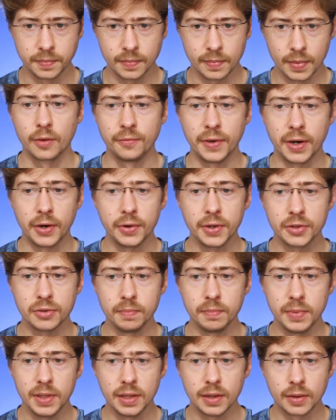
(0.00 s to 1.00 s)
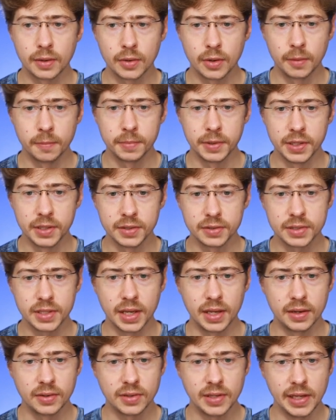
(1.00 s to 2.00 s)
Various media companies
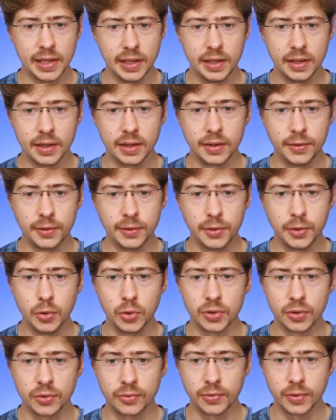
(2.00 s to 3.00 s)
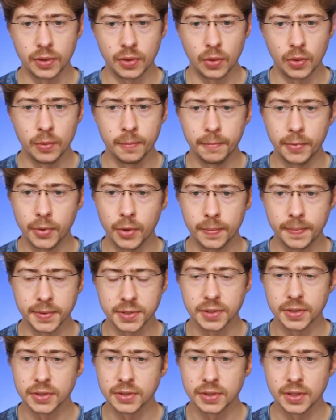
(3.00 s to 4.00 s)
can take and use it for their own
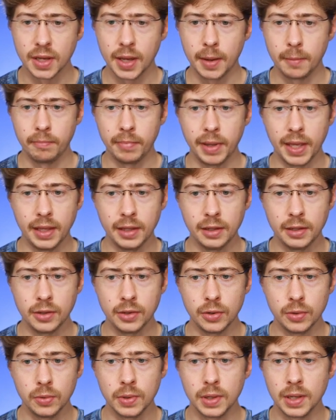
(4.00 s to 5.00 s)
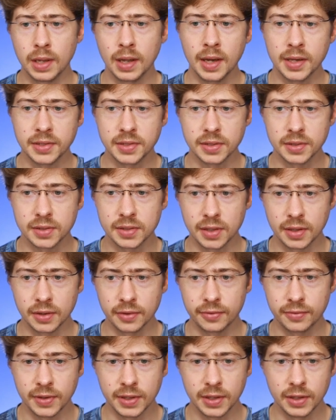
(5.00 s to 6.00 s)
purposes, paying you a licensing
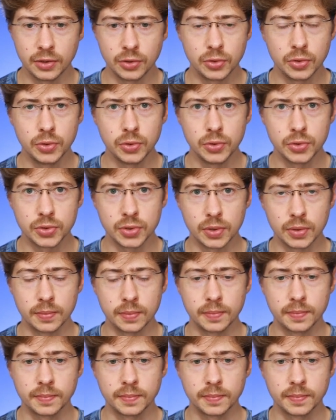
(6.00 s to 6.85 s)
fee to do so.